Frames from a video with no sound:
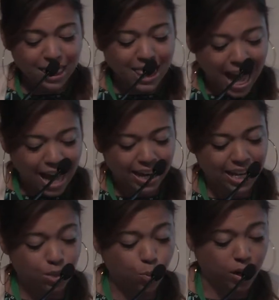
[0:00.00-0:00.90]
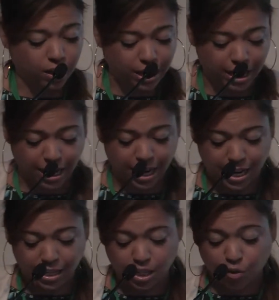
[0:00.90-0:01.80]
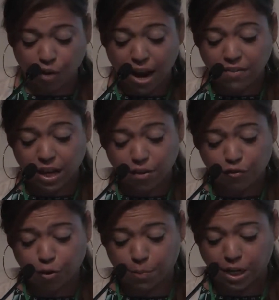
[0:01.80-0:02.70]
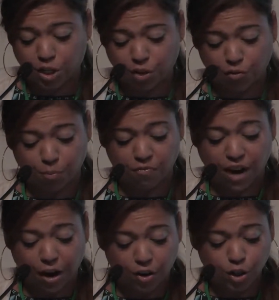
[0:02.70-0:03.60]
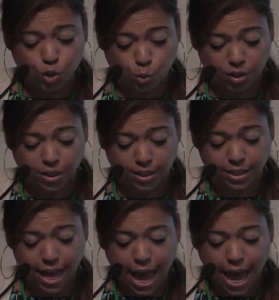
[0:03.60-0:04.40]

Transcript: That is what Gleaning is, deriving information from various sources